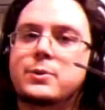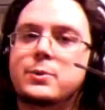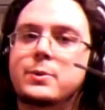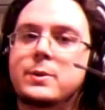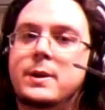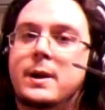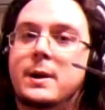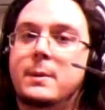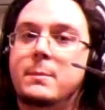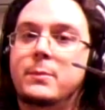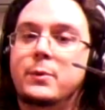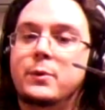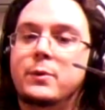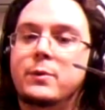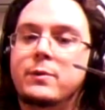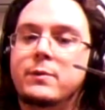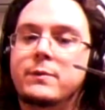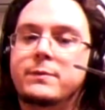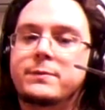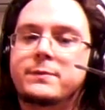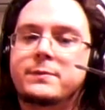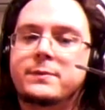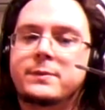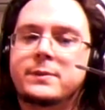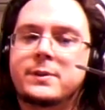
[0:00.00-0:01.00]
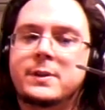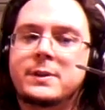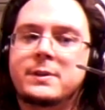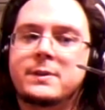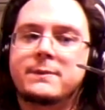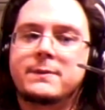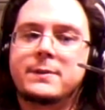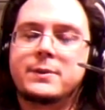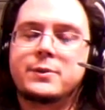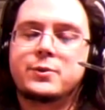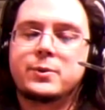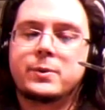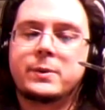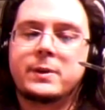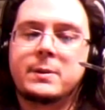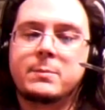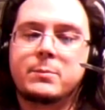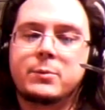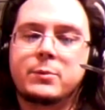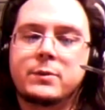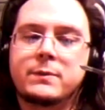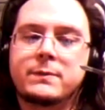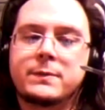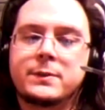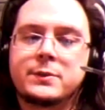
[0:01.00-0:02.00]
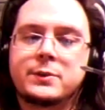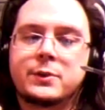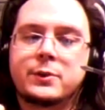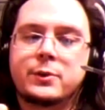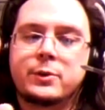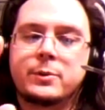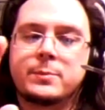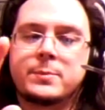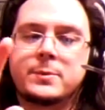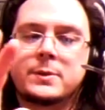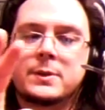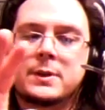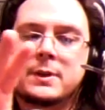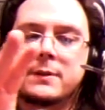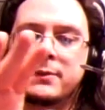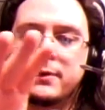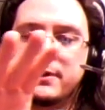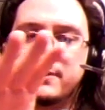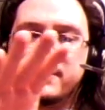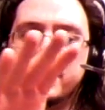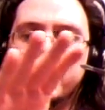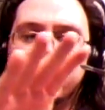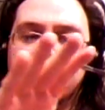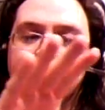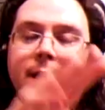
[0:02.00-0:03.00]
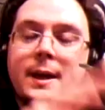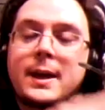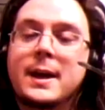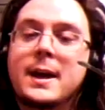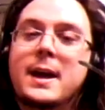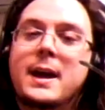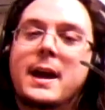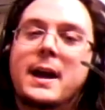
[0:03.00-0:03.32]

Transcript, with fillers: Do not move individually. Move as groups. Cover everything.